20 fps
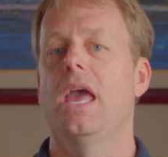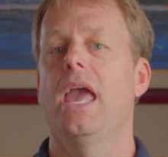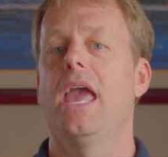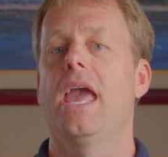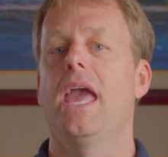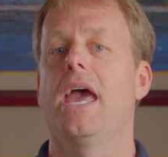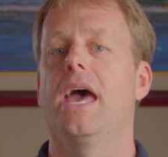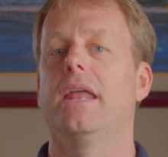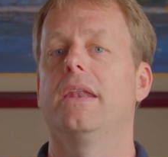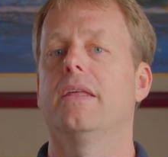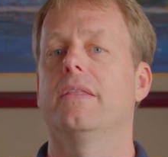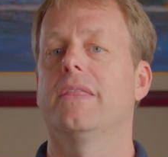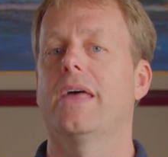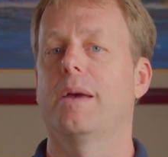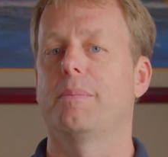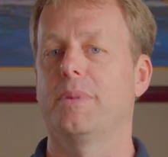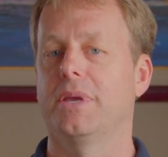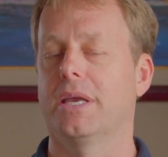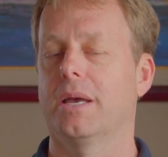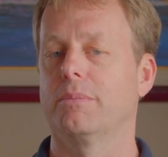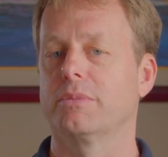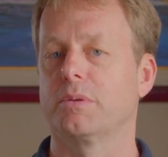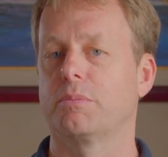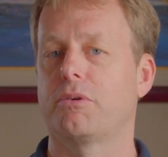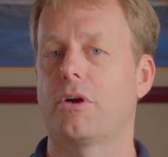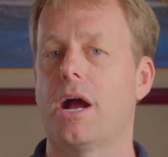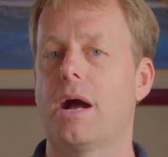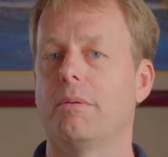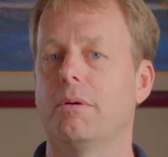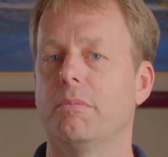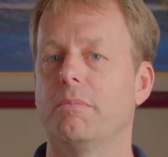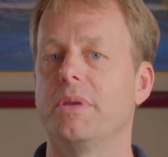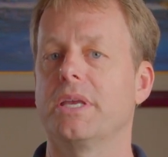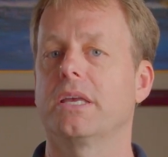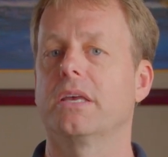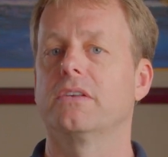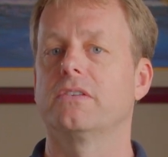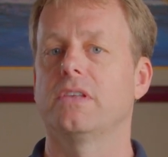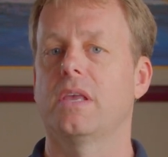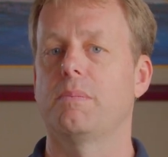And that becomes a problem
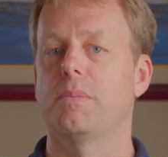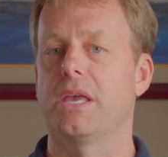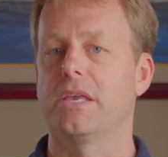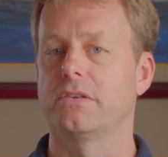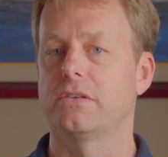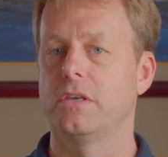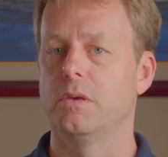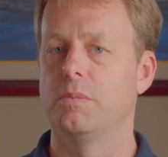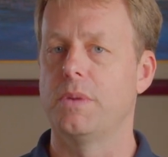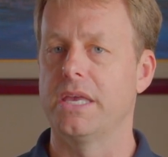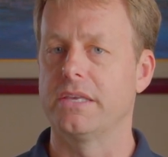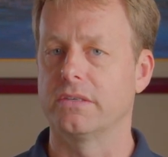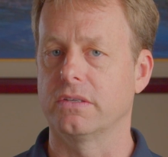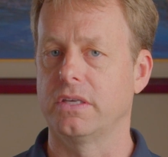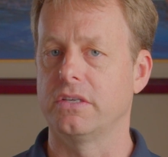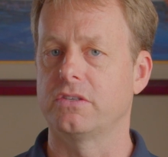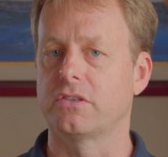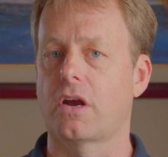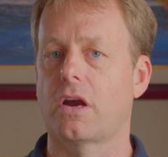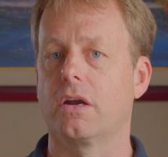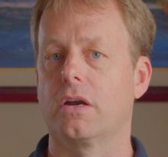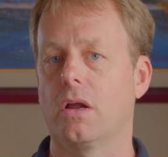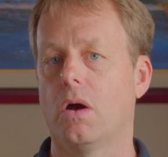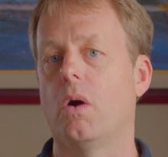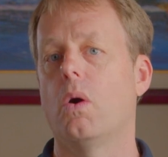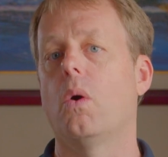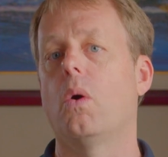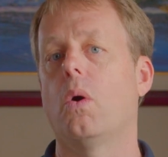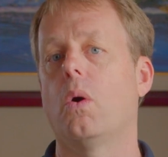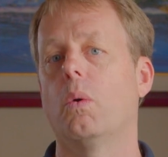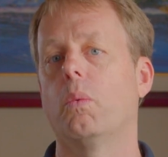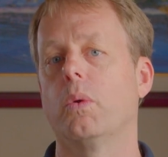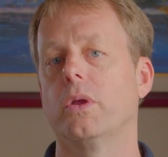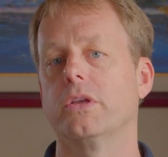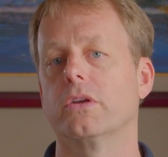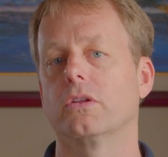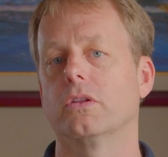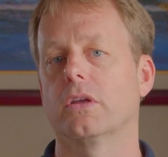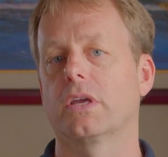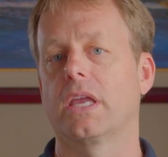because you basically start in a hole
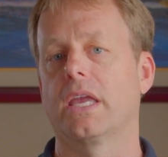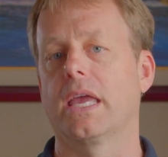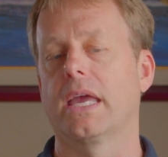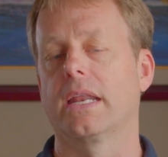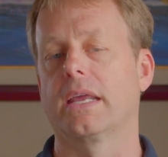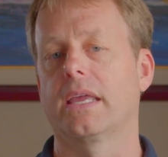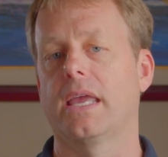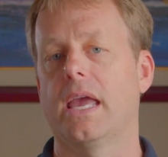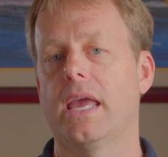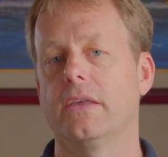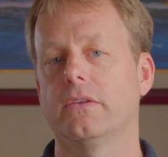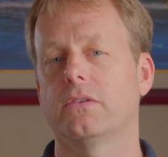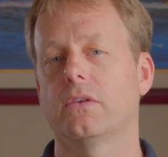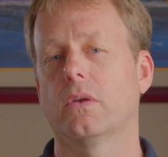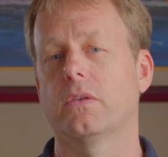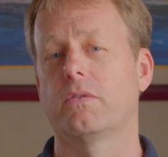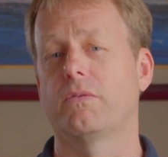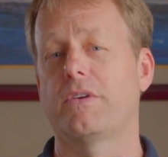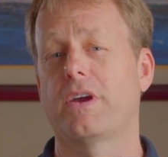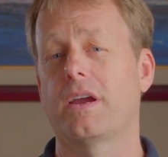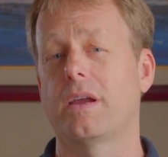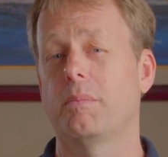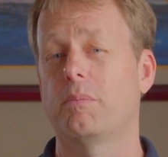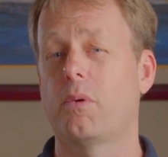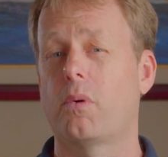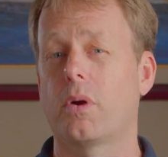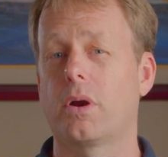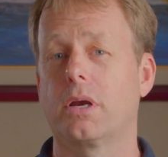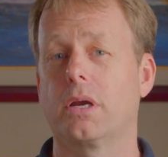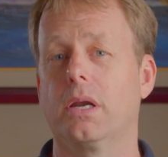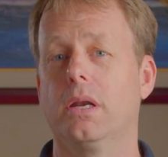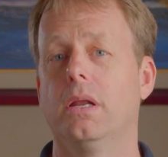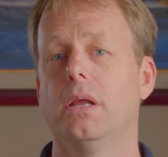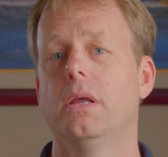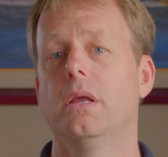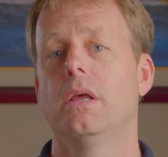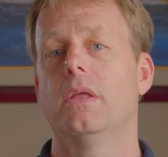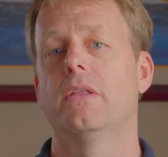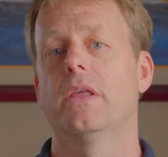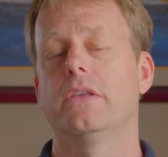when you're looking at a case. So it's very important
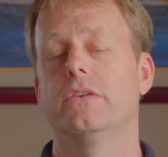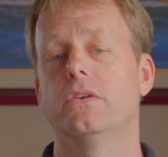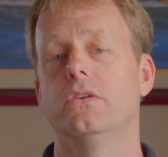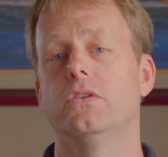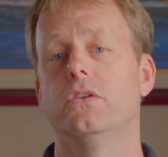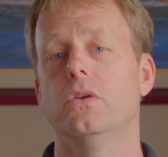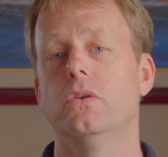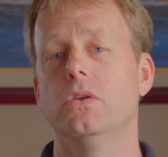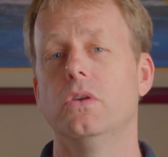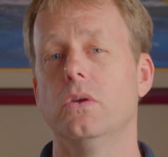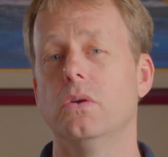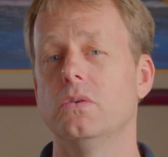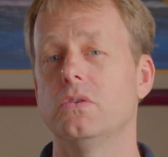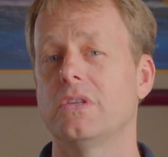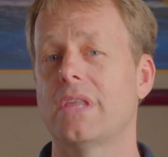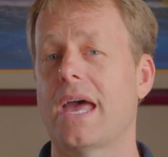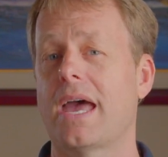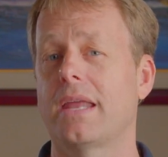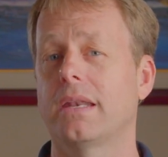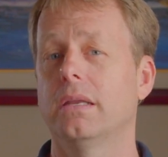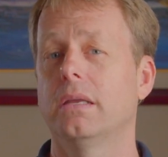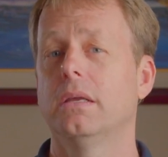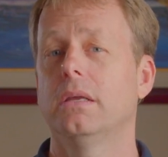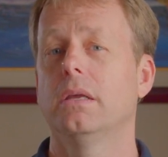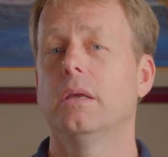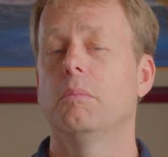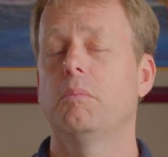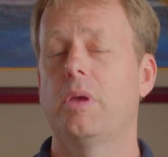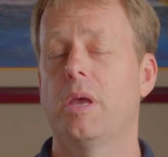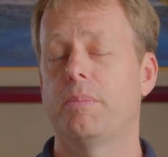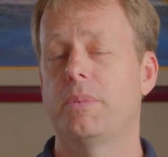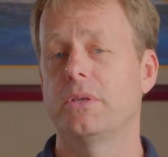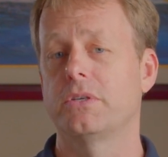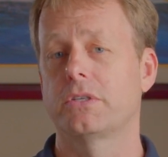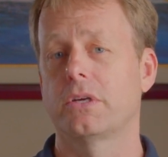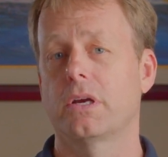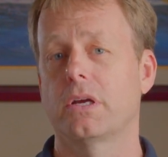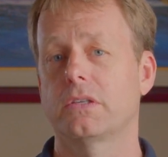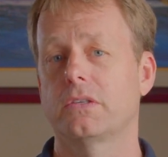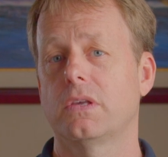that you do use that PIP
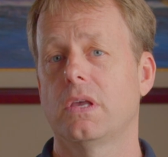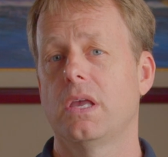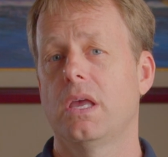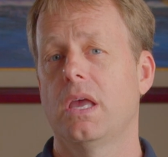insurance.